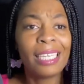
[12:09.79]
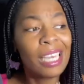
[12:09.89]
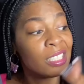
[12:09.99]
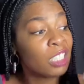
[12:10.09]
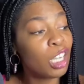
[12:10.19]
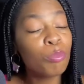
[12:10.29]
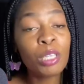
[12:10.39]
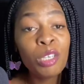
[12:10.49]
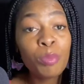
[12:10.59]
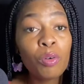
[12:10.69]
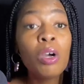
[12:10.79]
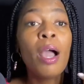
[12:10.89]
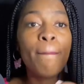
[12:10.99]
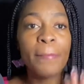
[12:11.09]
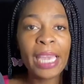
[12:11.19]
Yes, some people
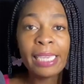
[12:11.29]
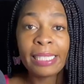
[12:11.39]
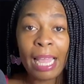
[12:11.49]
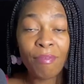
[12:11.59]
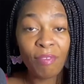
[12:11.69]
made that